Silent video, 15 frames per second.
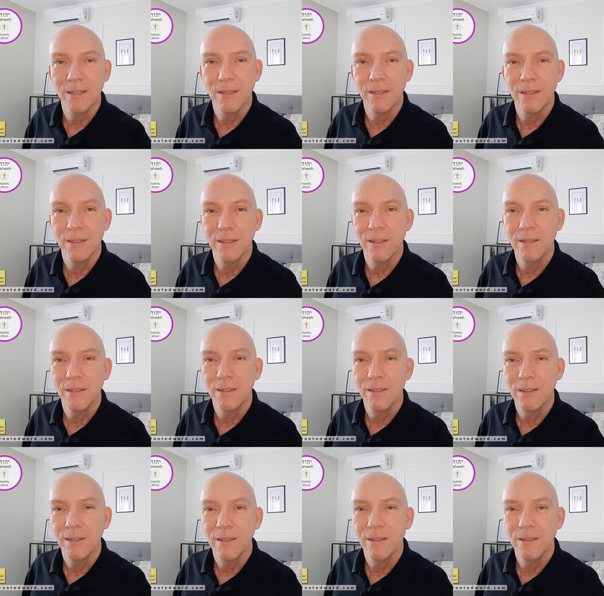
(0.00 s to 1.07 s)

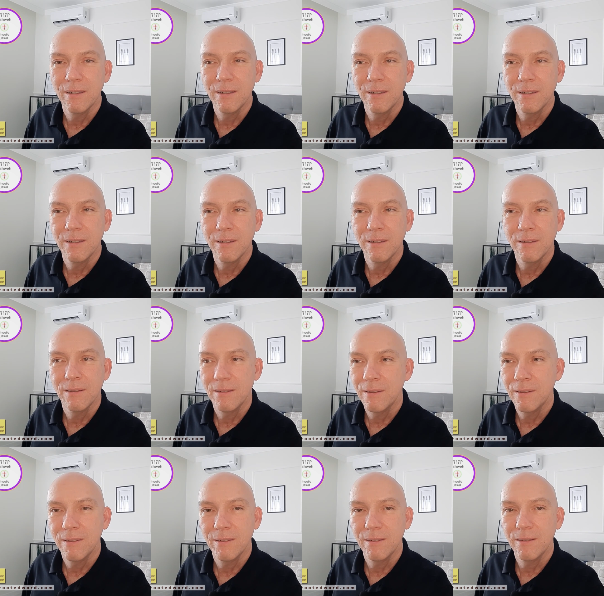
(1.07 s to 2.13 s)

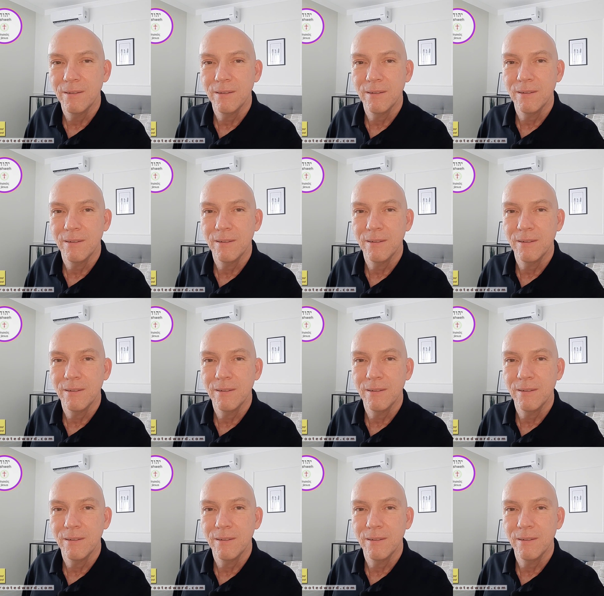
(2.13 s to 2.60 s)
(no one is talking)